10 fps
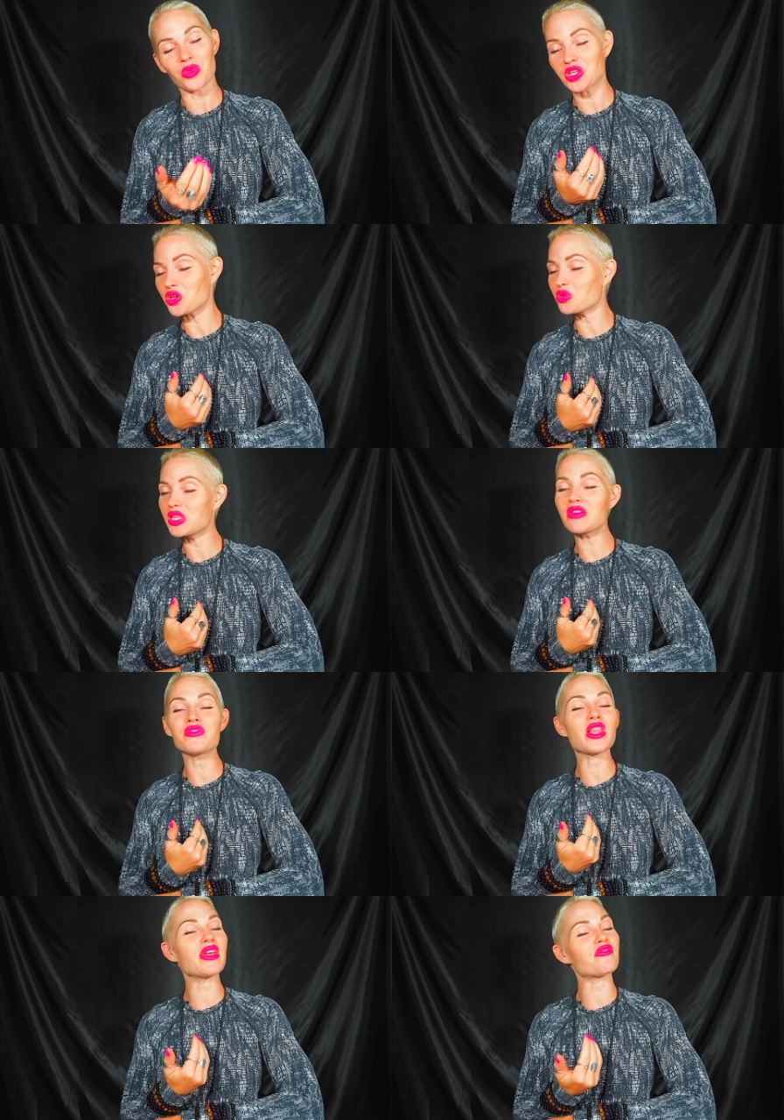When you live
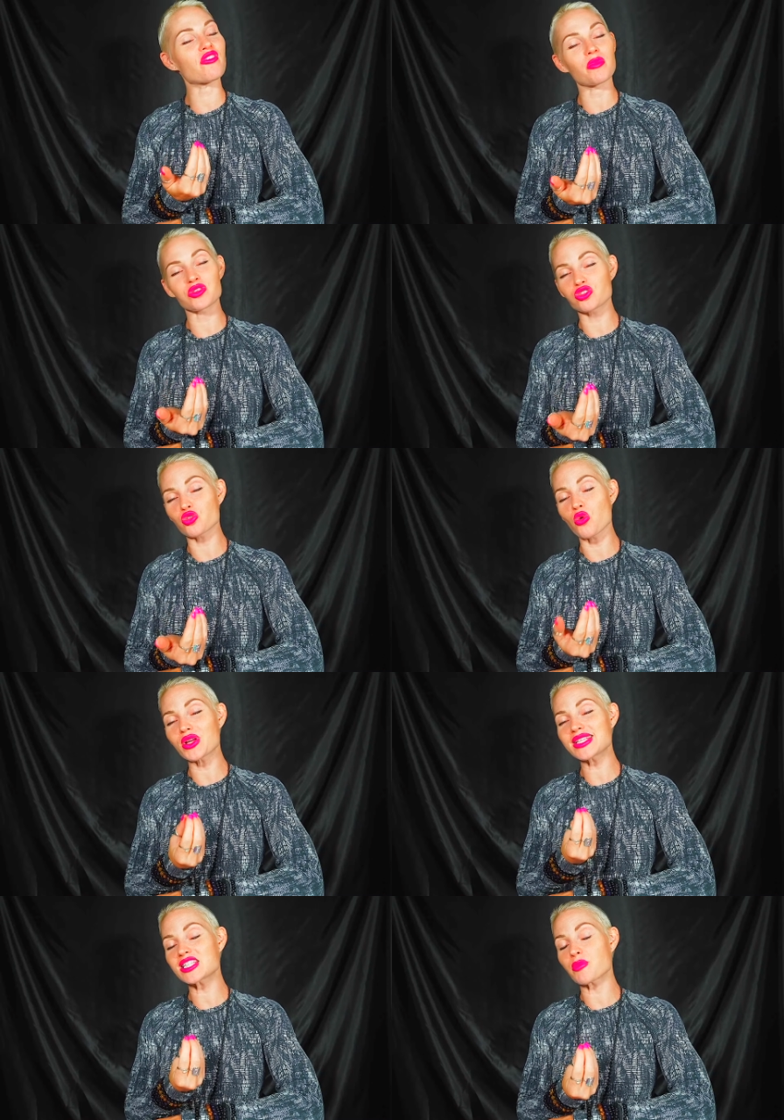life from a
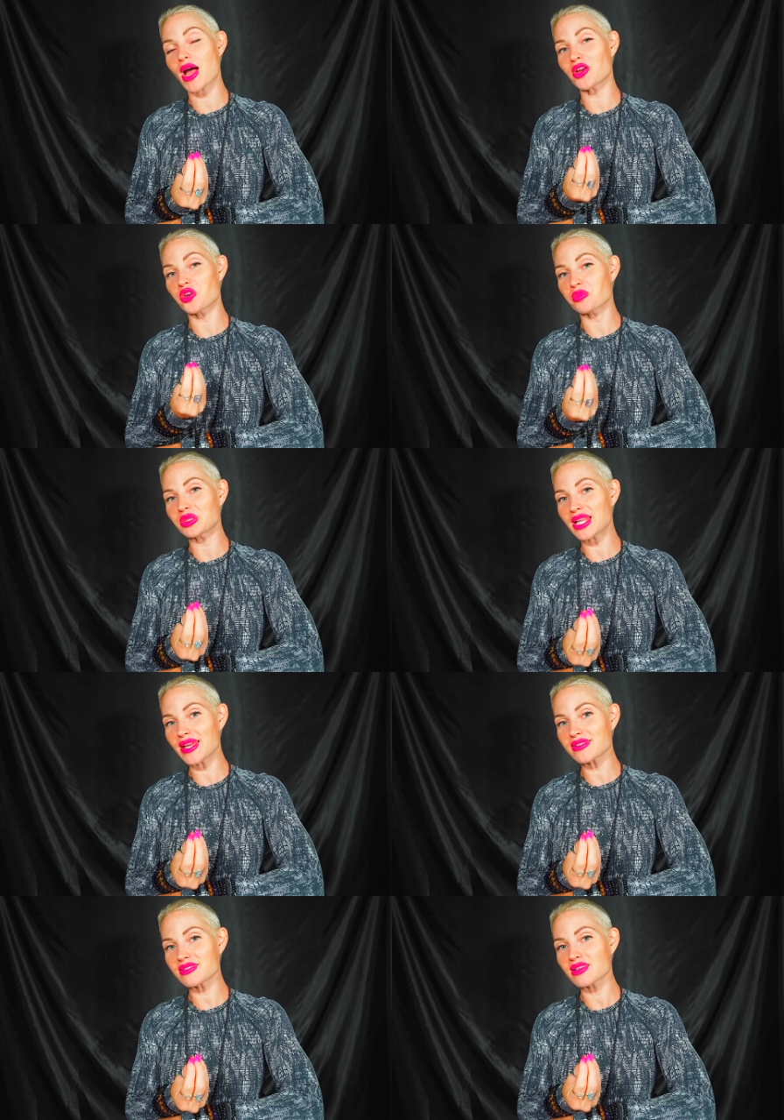soul-inspired
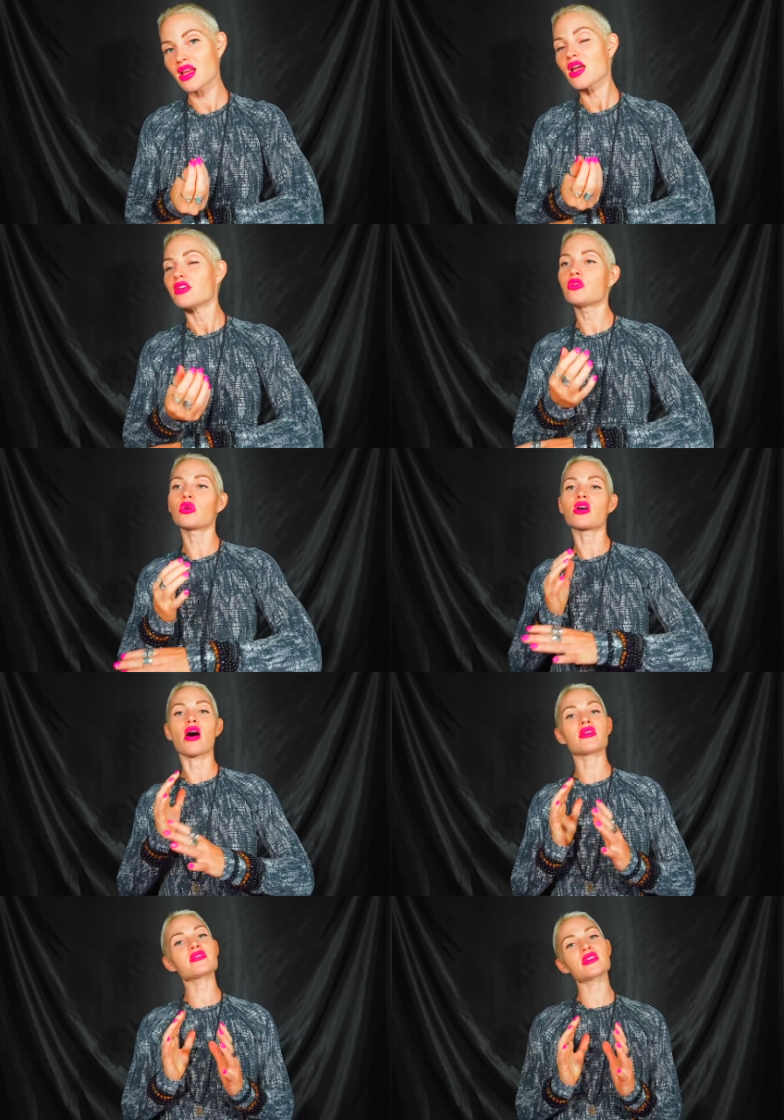place, you are
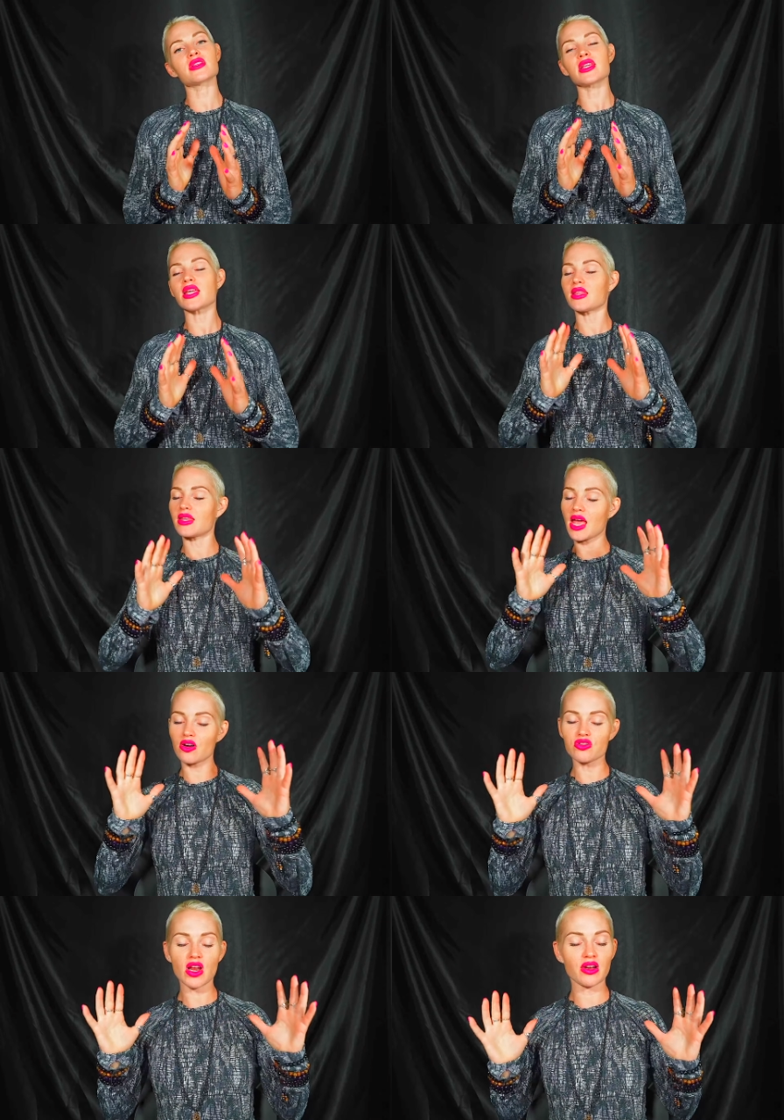constantly in the
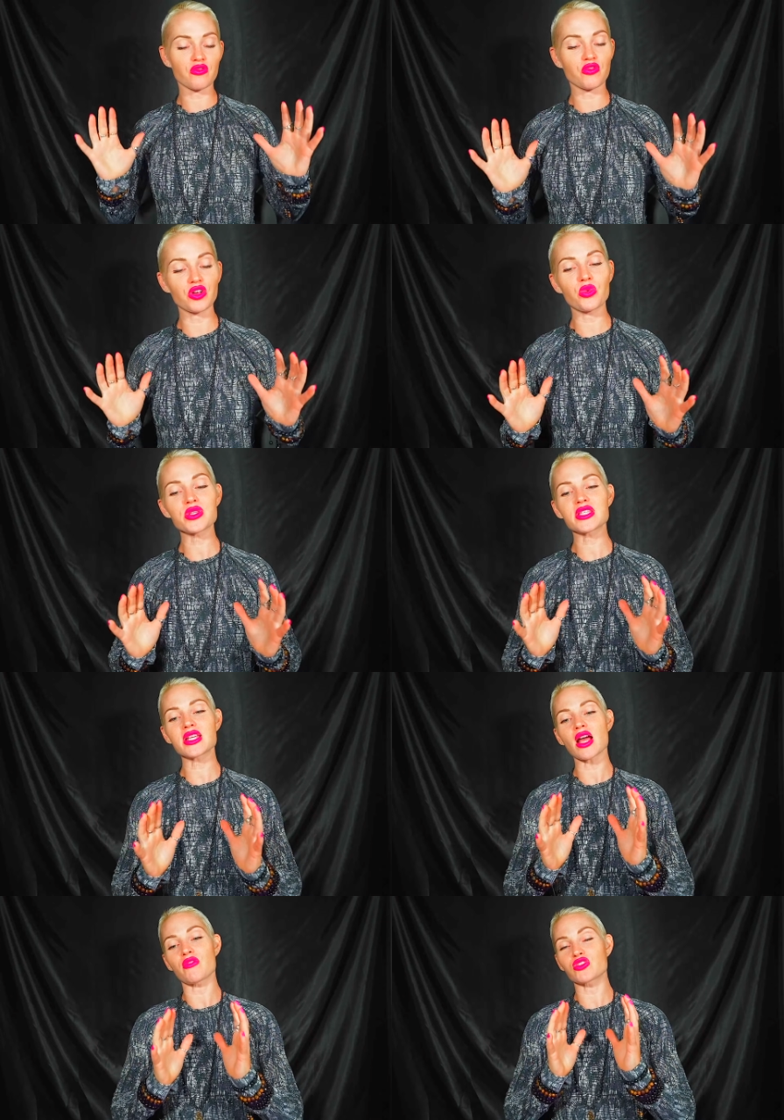energetic
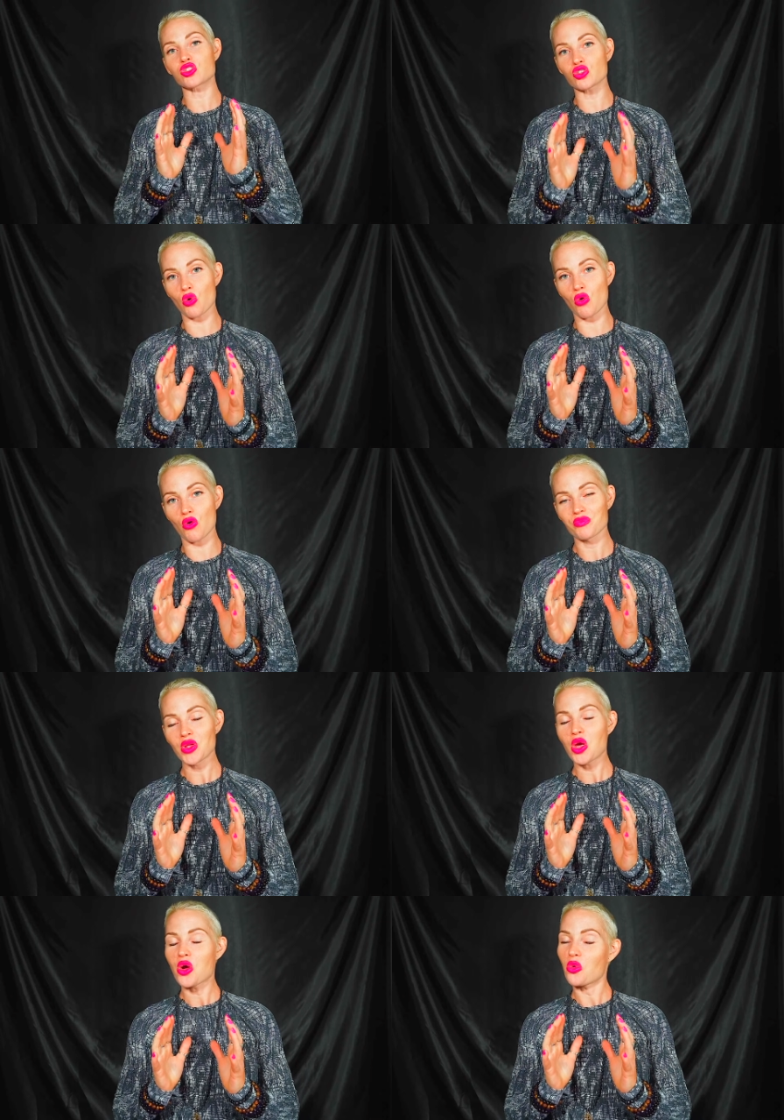frequency of soul,
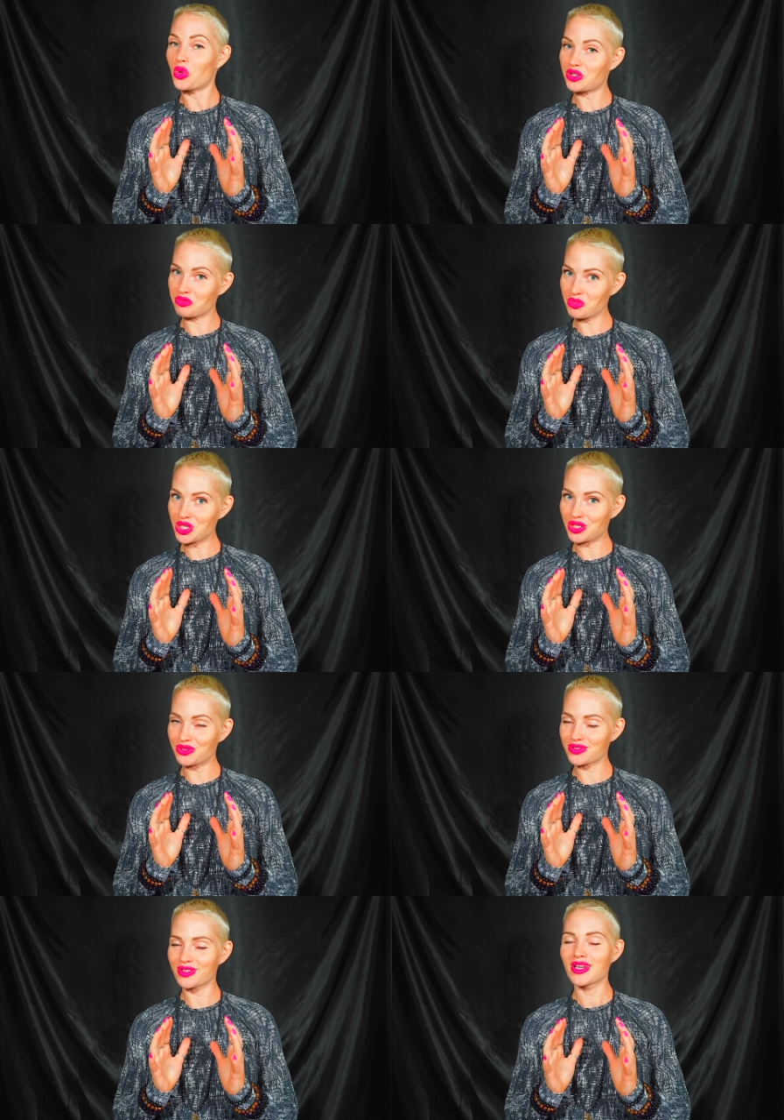which
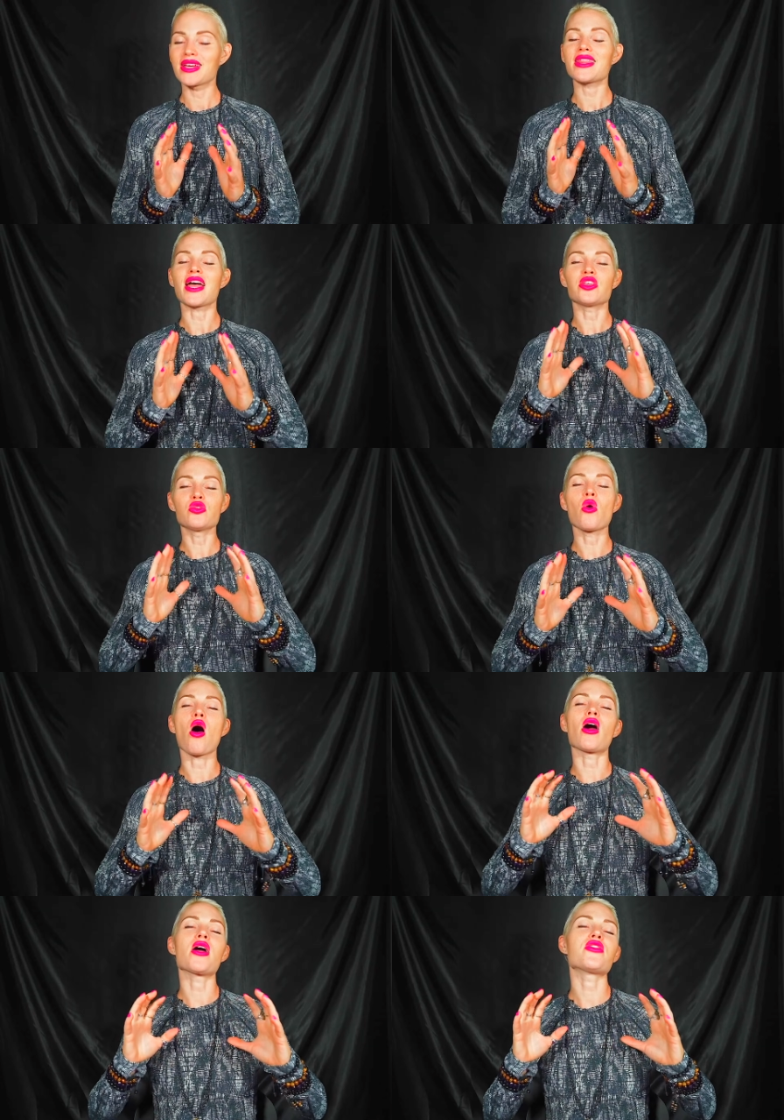means that you
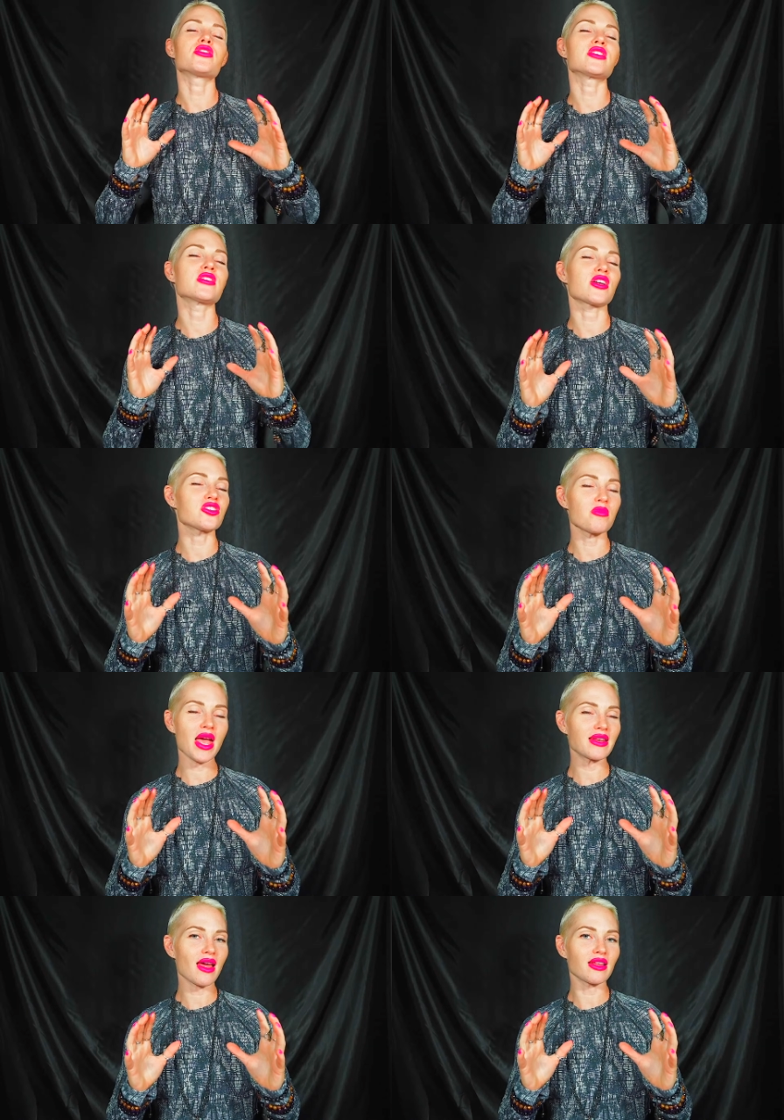are such a
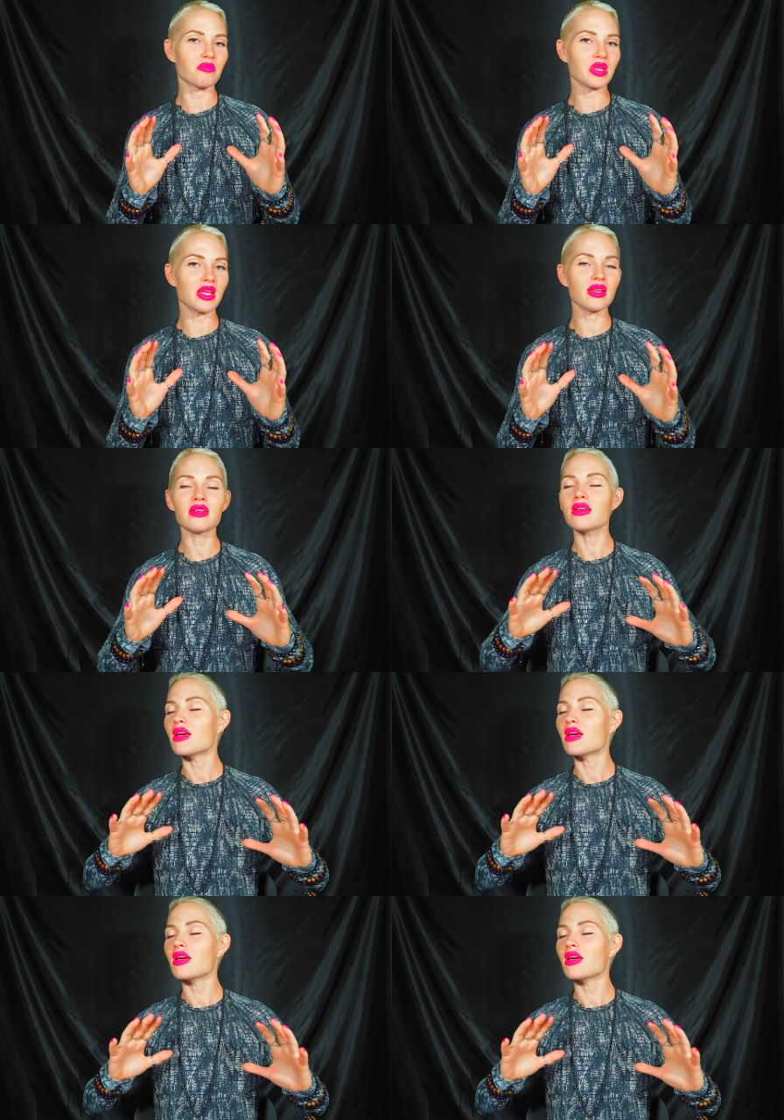magnetic being.